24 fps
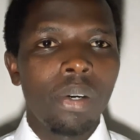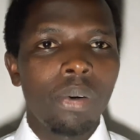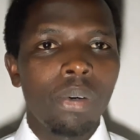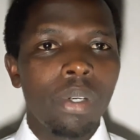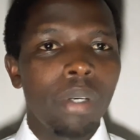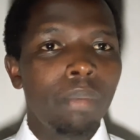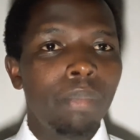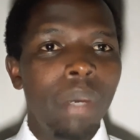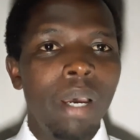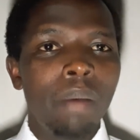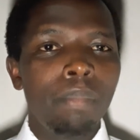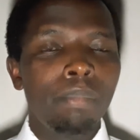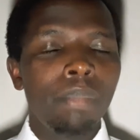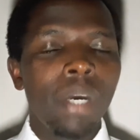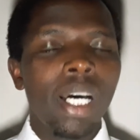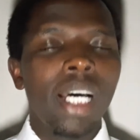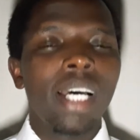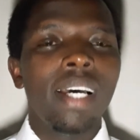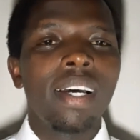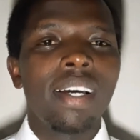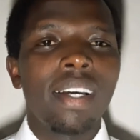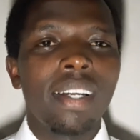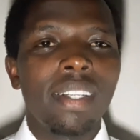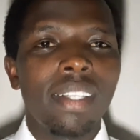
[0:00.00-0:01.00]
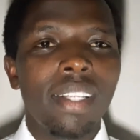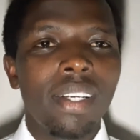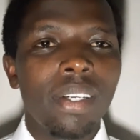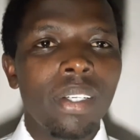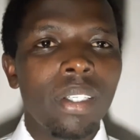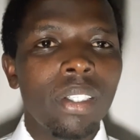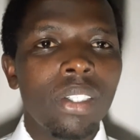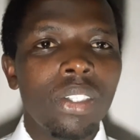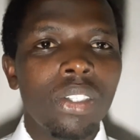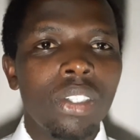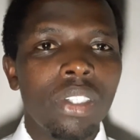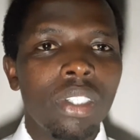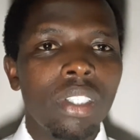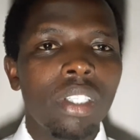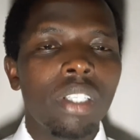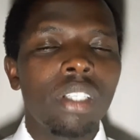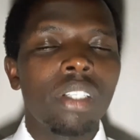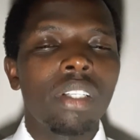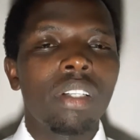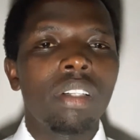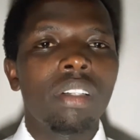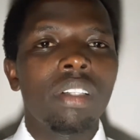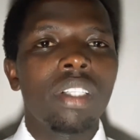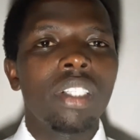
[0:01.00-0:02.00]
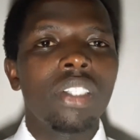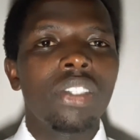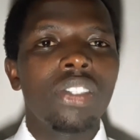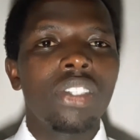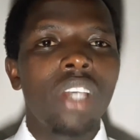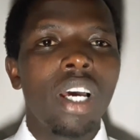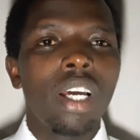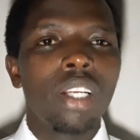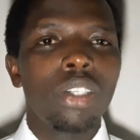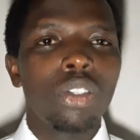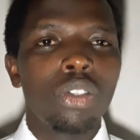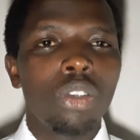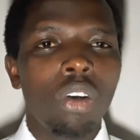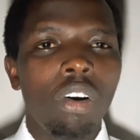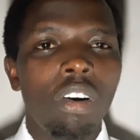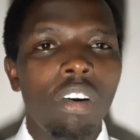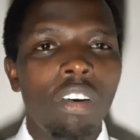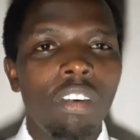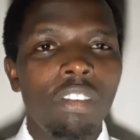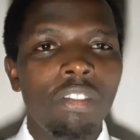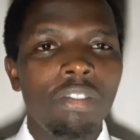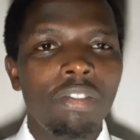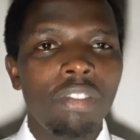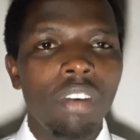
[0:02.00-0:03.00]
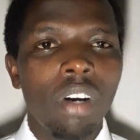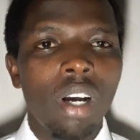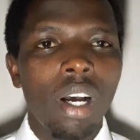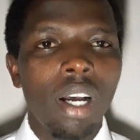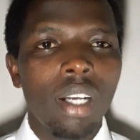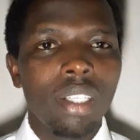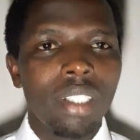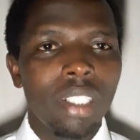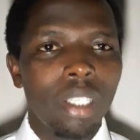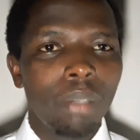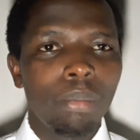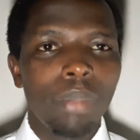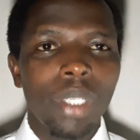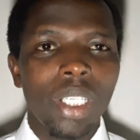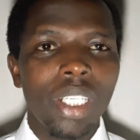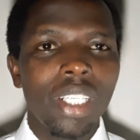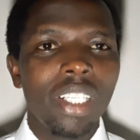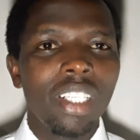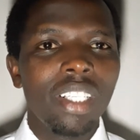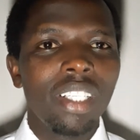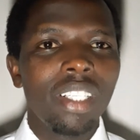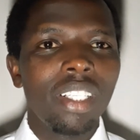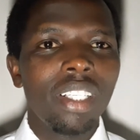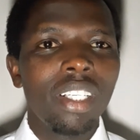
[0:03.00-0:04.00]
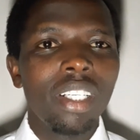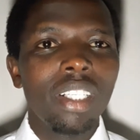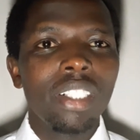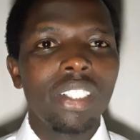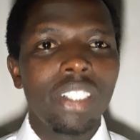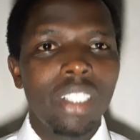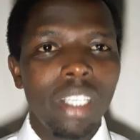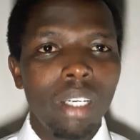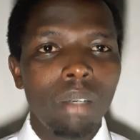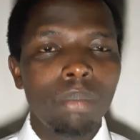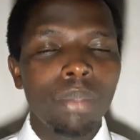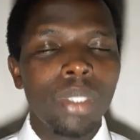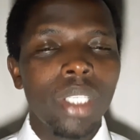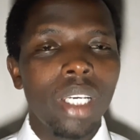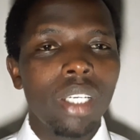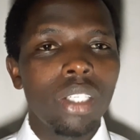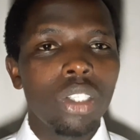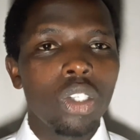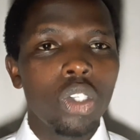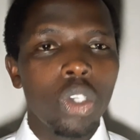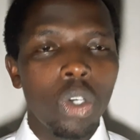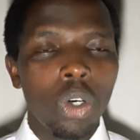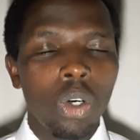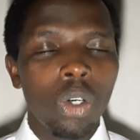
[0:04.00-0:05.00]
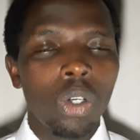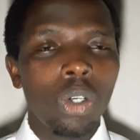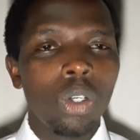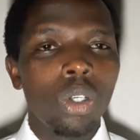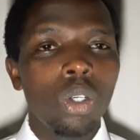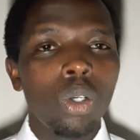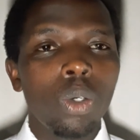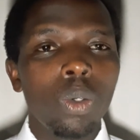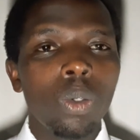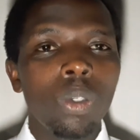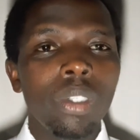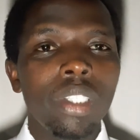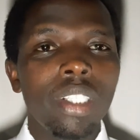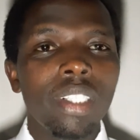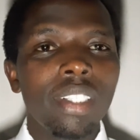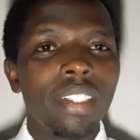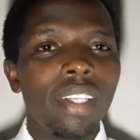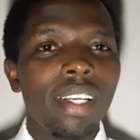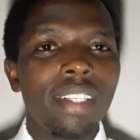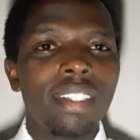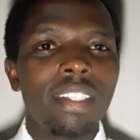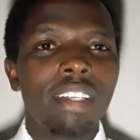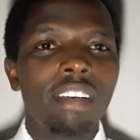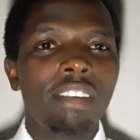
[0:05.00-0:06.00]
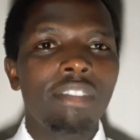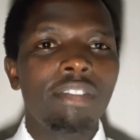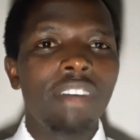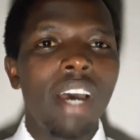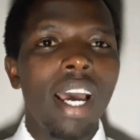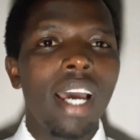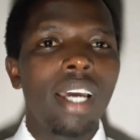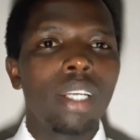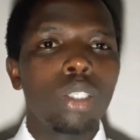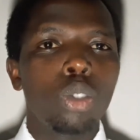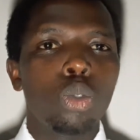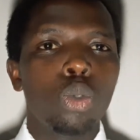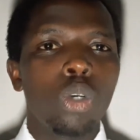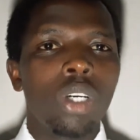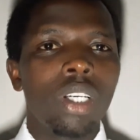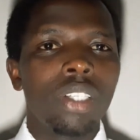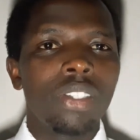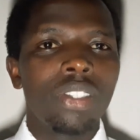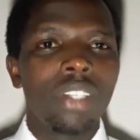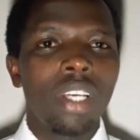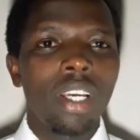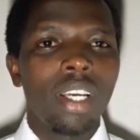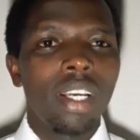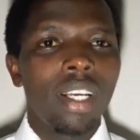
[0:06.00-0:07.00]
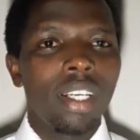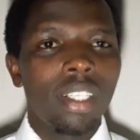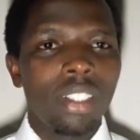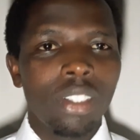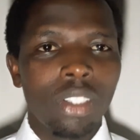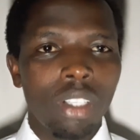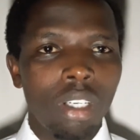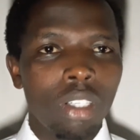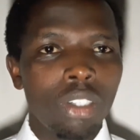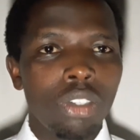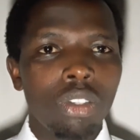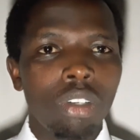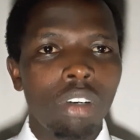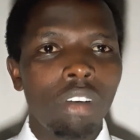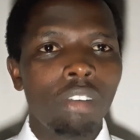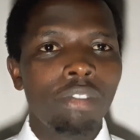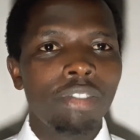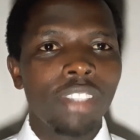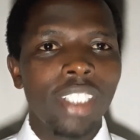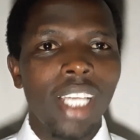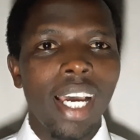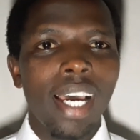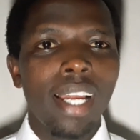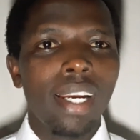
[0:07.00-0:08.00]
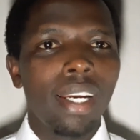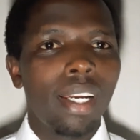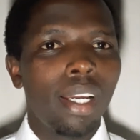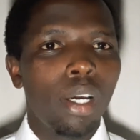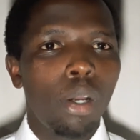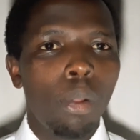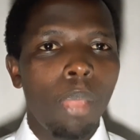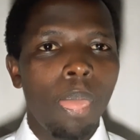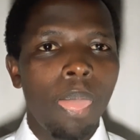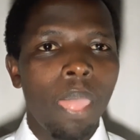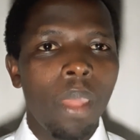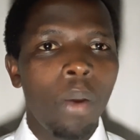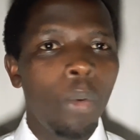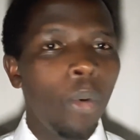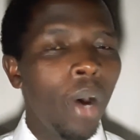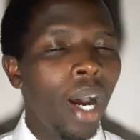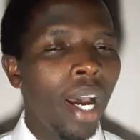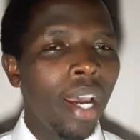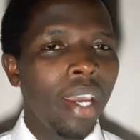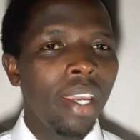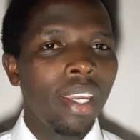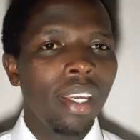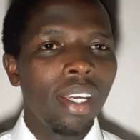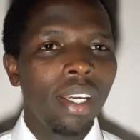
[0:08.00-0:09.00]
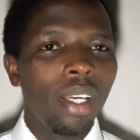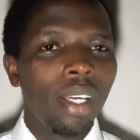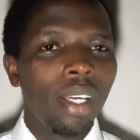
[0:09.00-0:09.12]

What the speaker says: Remember, there is the sons of Zebedee, James and John, who Jesus referred to as sons of thunder. Why?